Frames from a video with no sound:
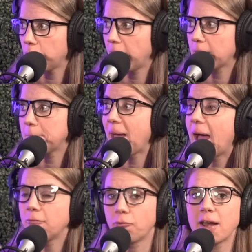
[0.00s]
like
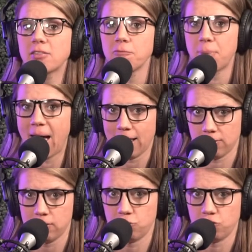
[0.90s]
pa rites of
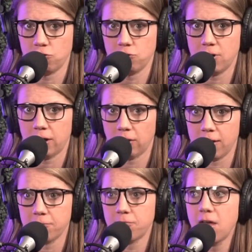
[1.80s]
passage in
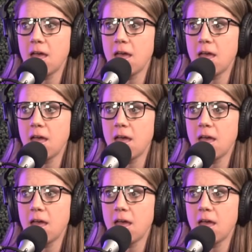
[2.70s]
life.